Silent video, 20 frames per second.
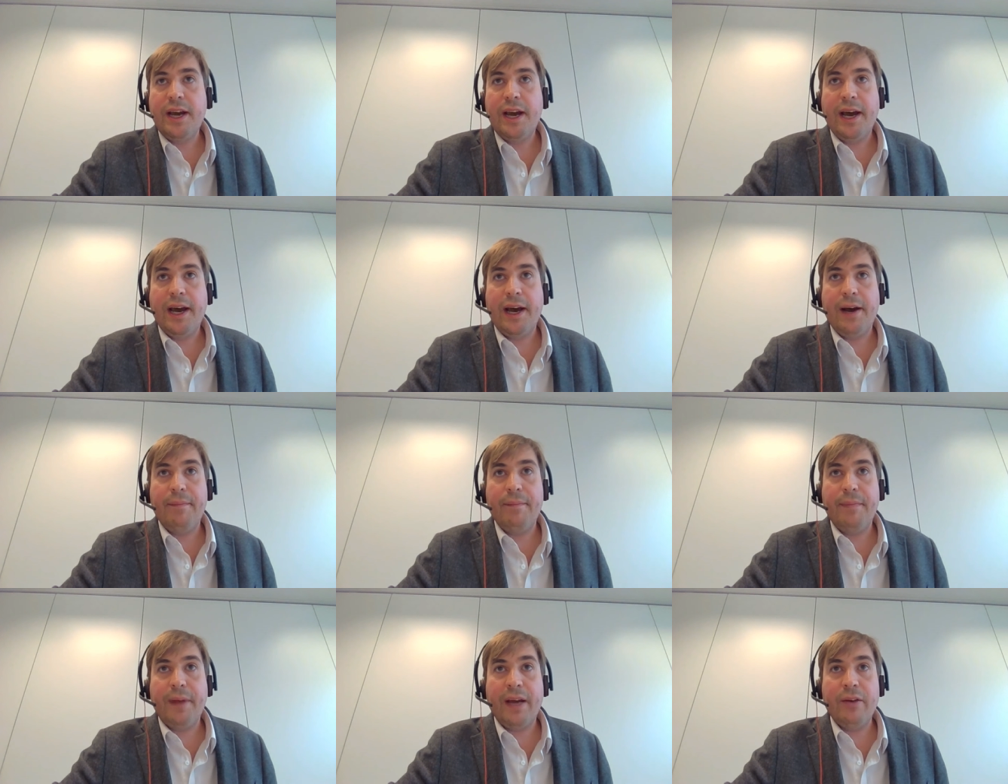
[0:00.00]

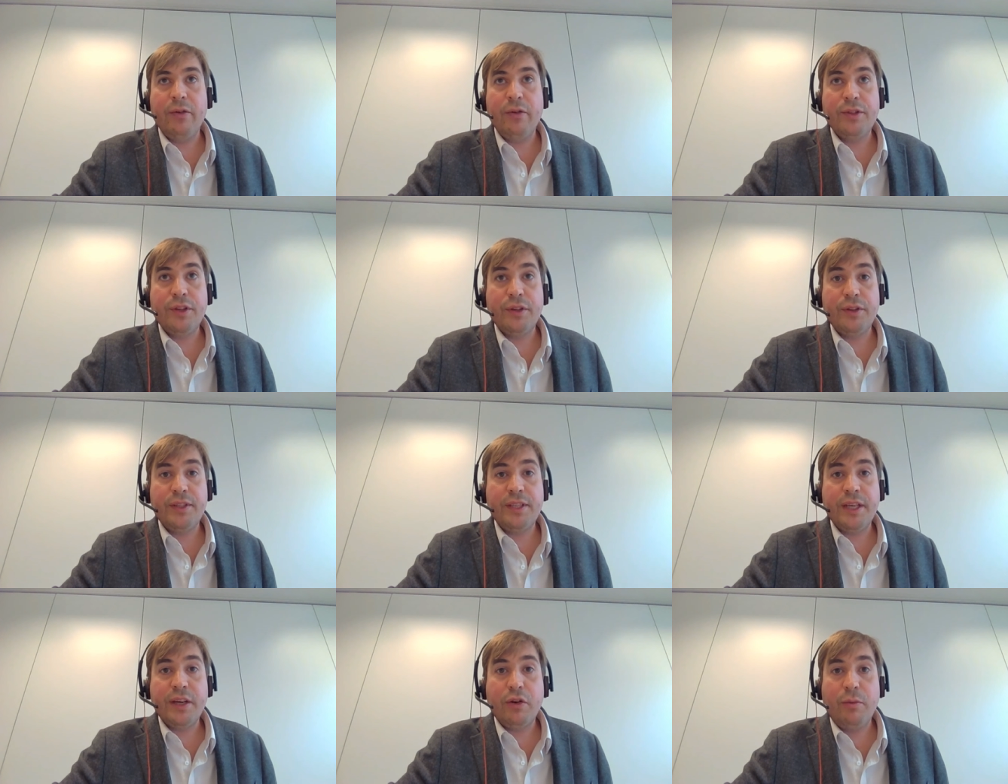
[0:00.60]
um, and also
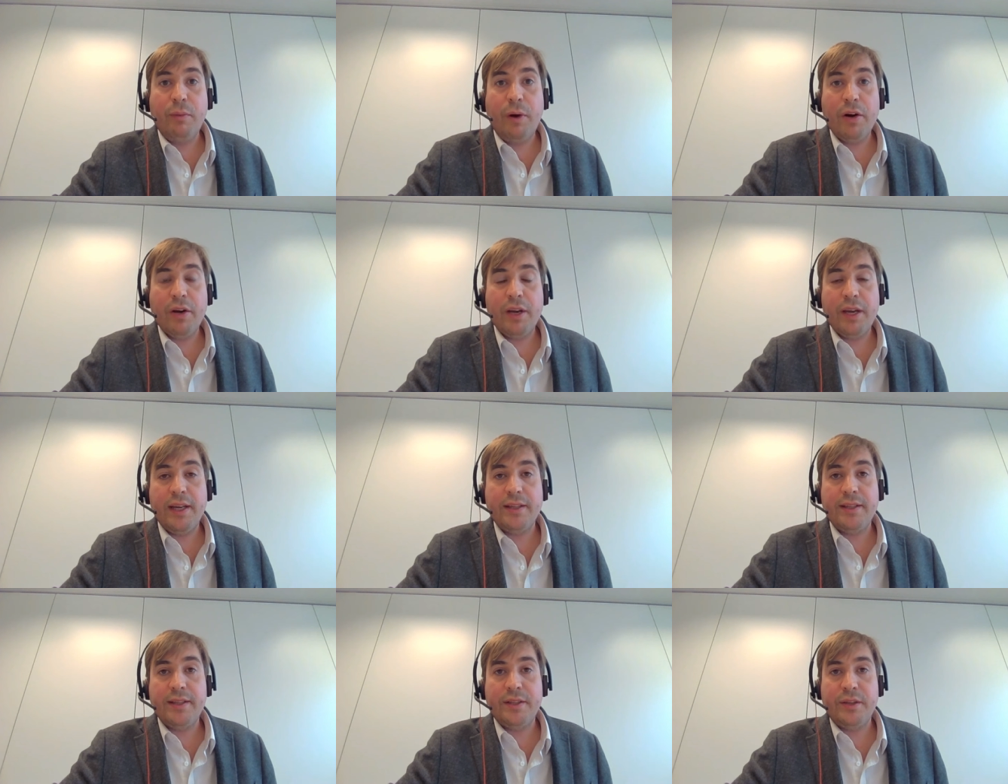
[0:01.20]
the single
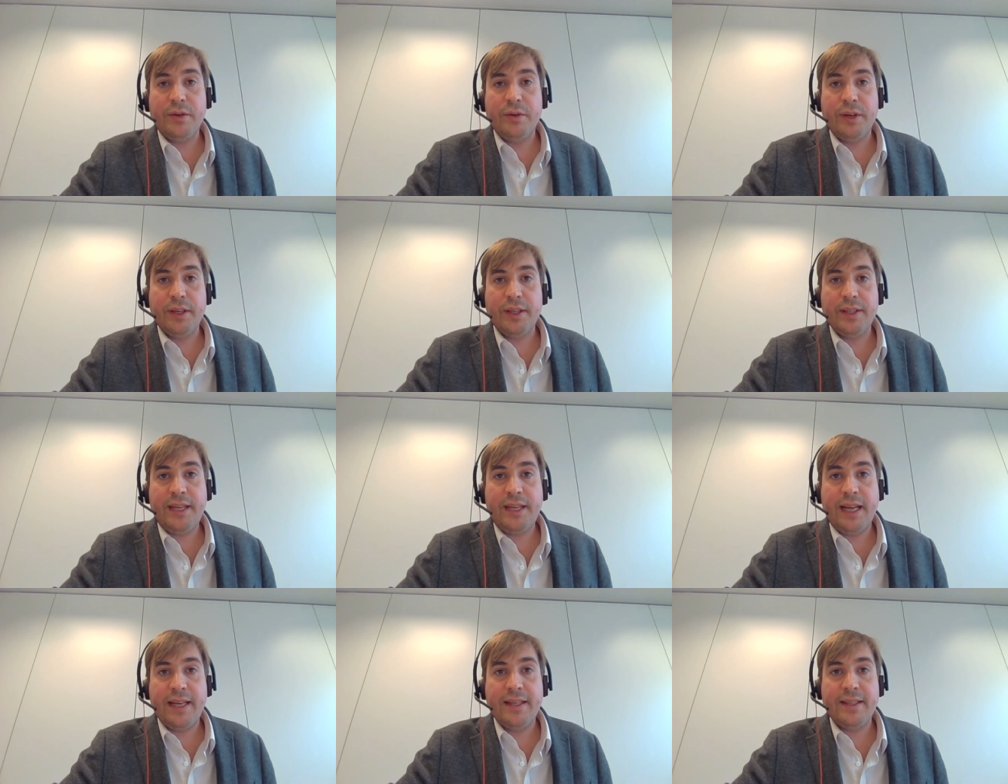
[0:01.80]
market to an
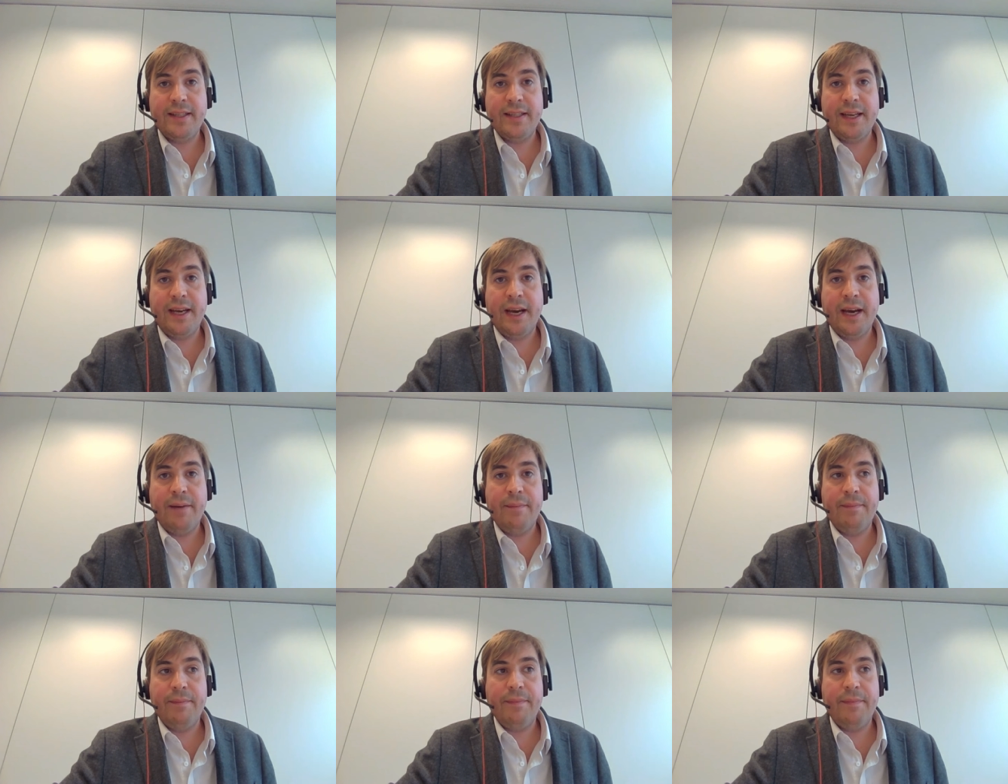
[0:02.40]
extent
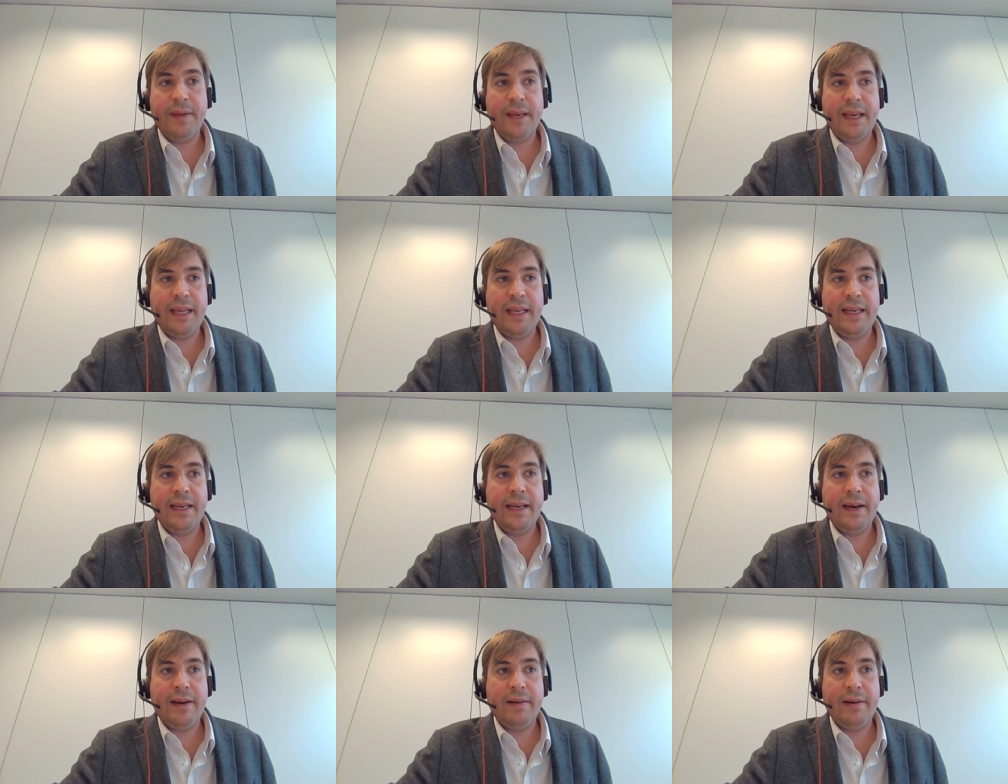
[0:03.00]
um,
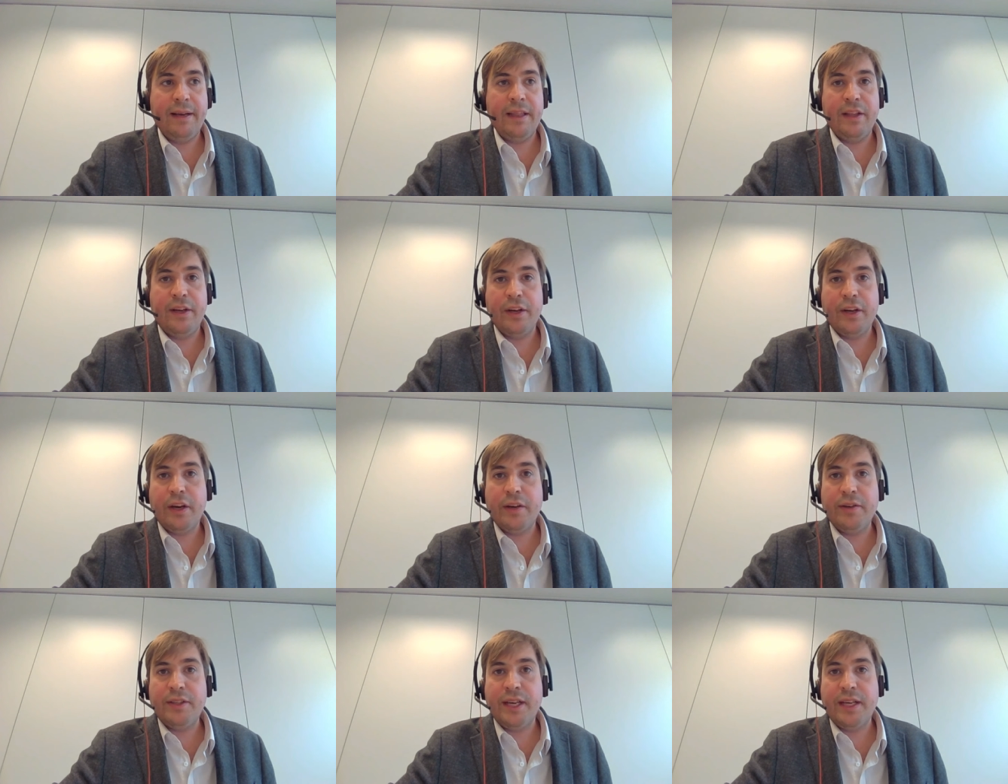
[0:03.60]
in uh, in the
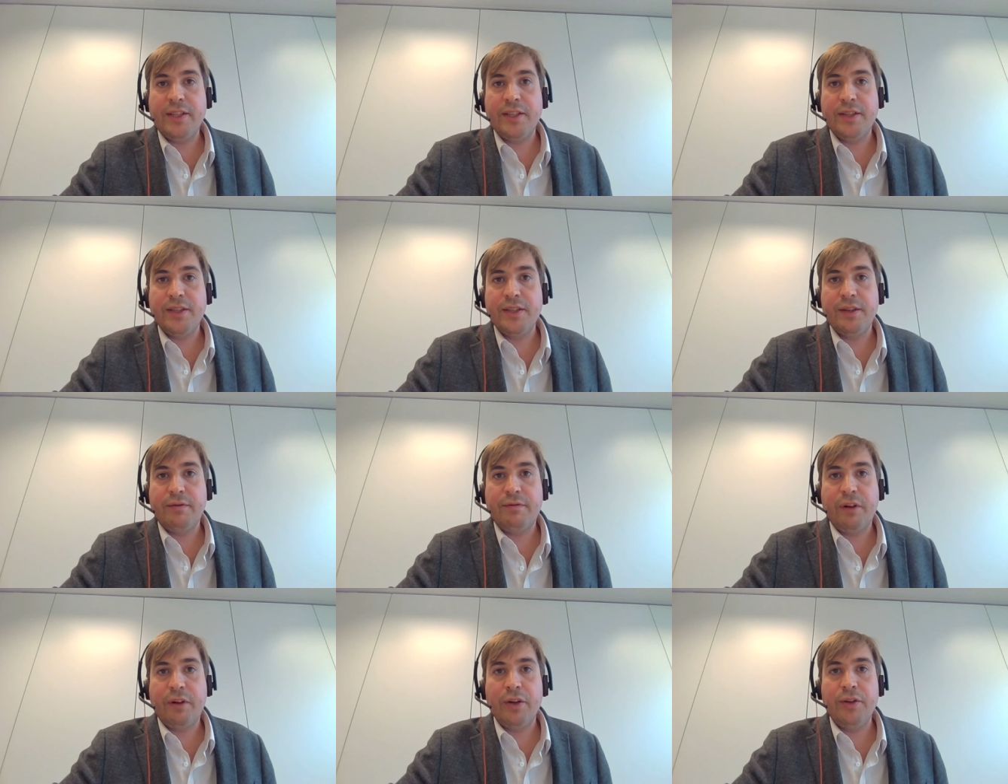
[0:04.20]
negotiations
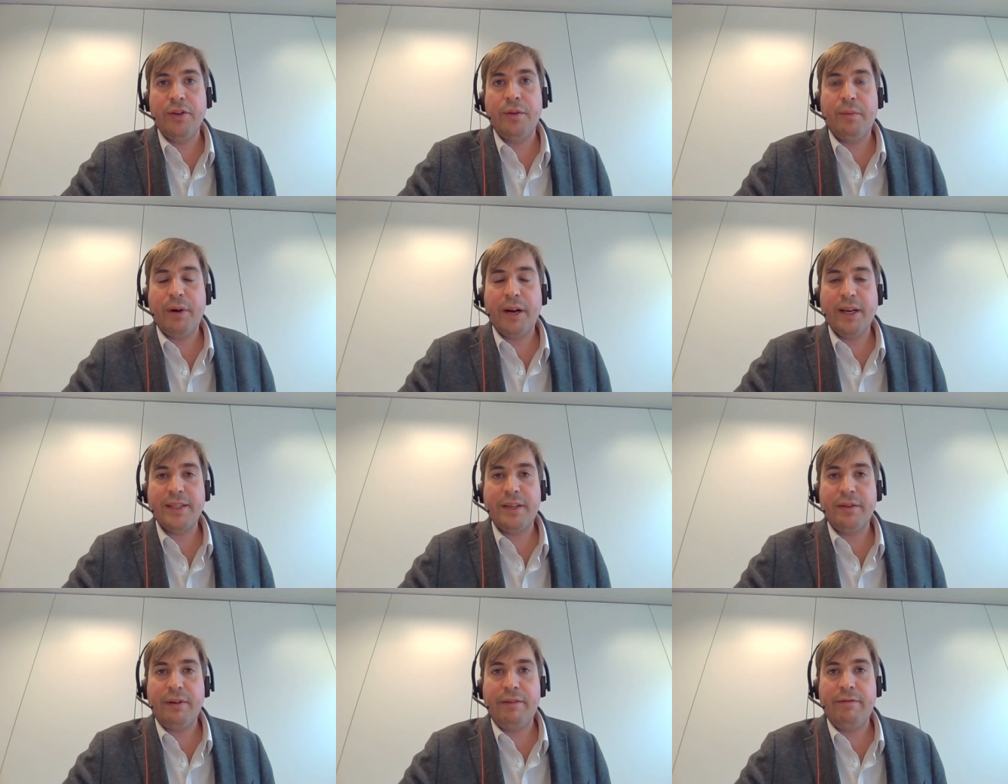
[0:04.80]
that followed the
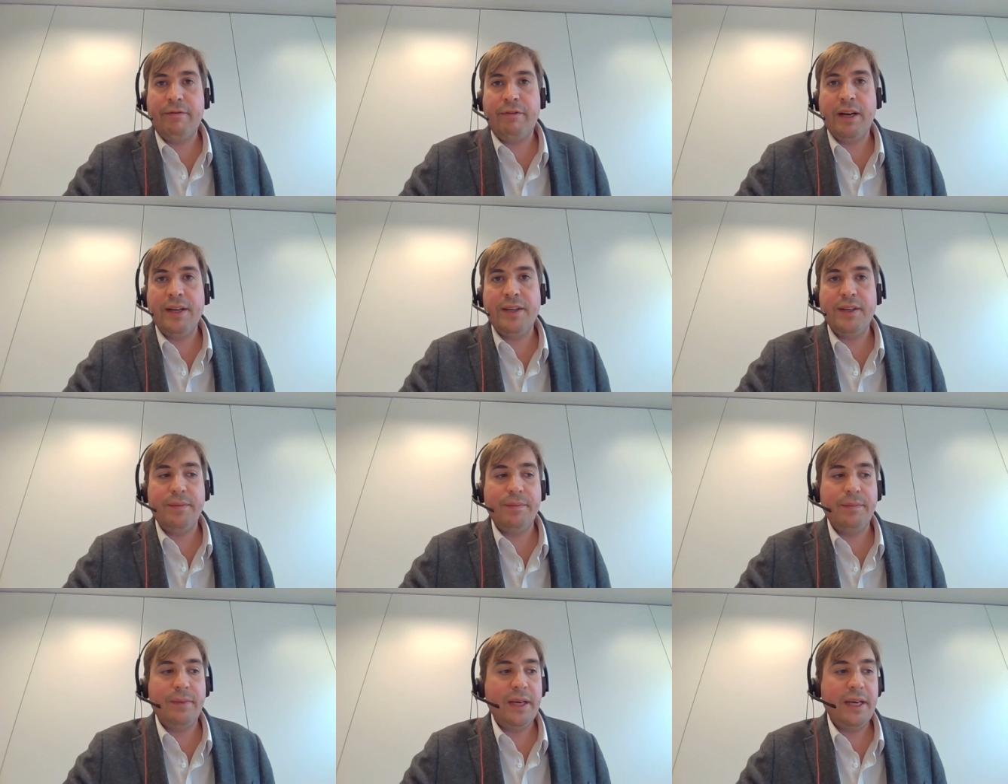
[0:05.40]
Brexit
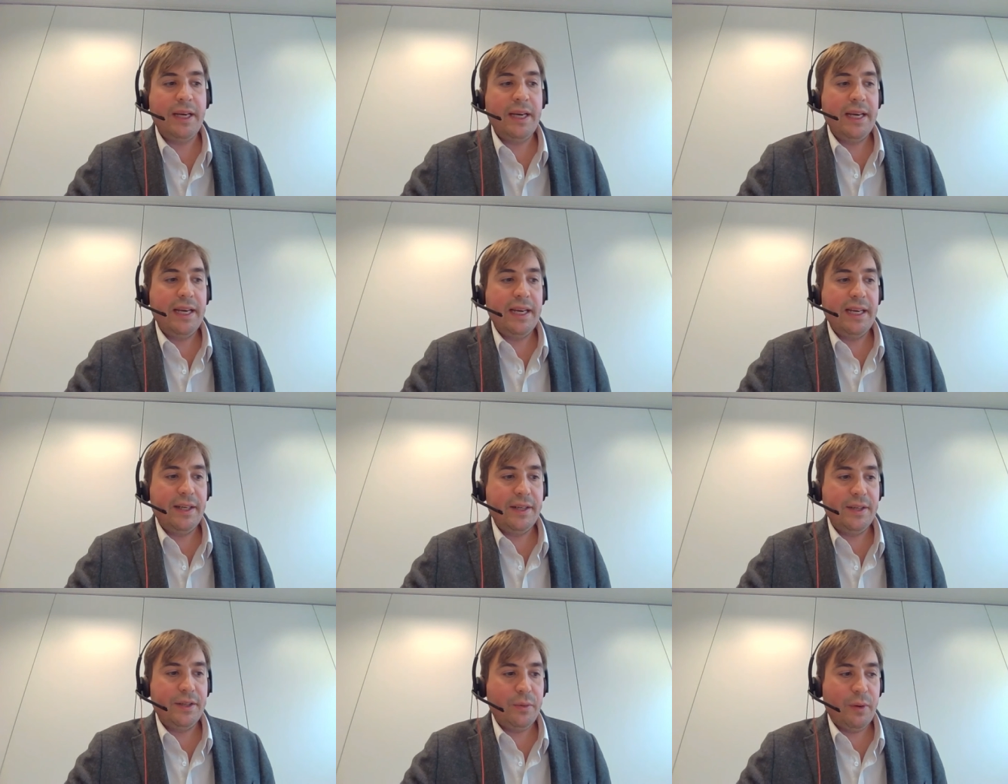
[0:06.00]
referendum
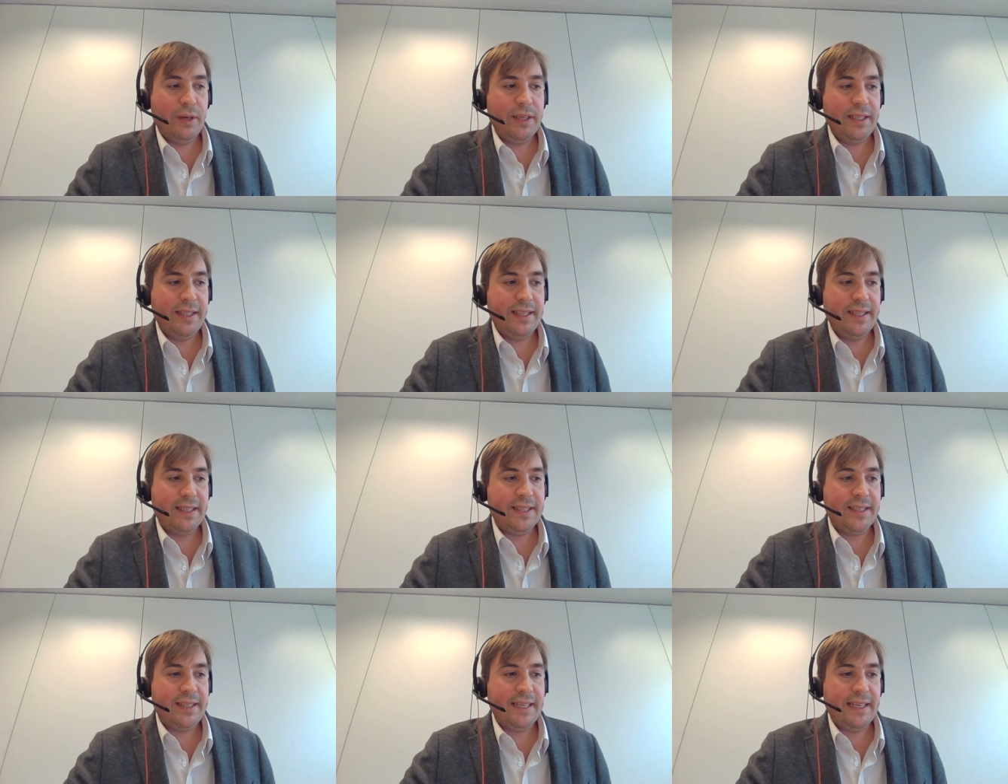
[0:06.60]
in
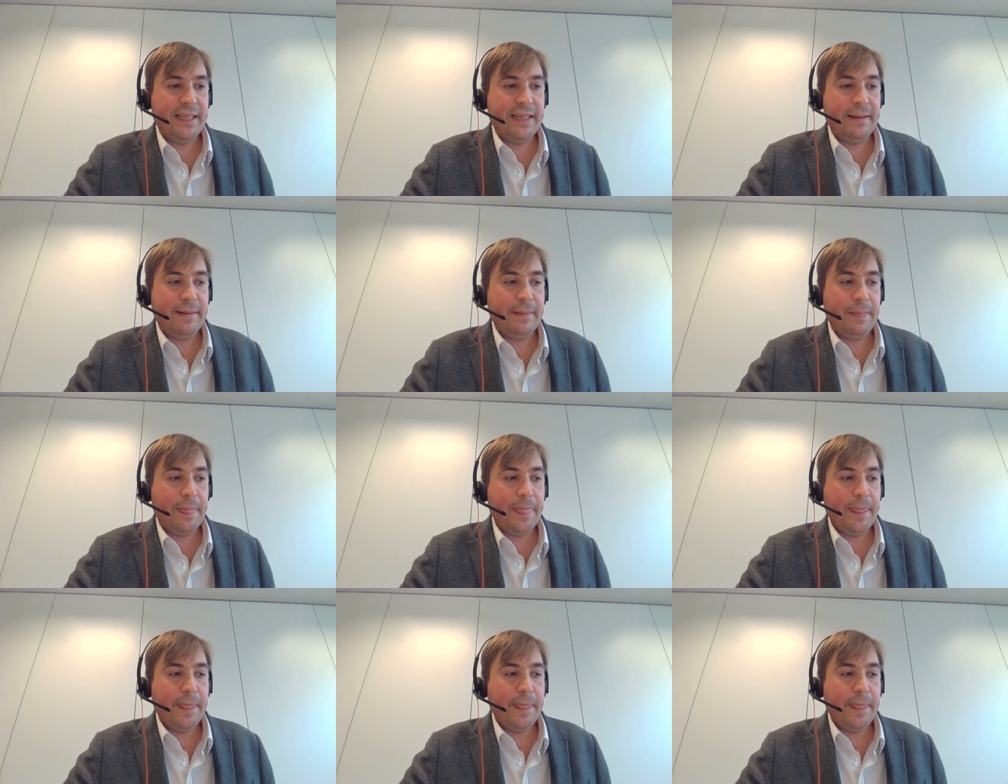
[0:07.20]
2016.